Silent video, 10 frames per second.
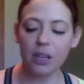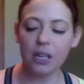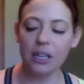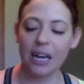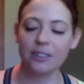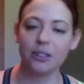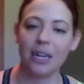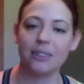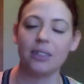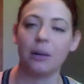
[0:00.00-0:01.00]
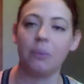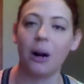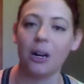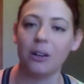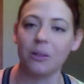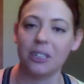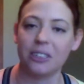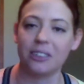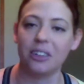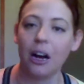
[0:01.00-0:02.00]
it also has a part where you
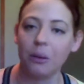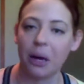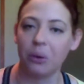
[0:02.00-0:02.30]
can talk about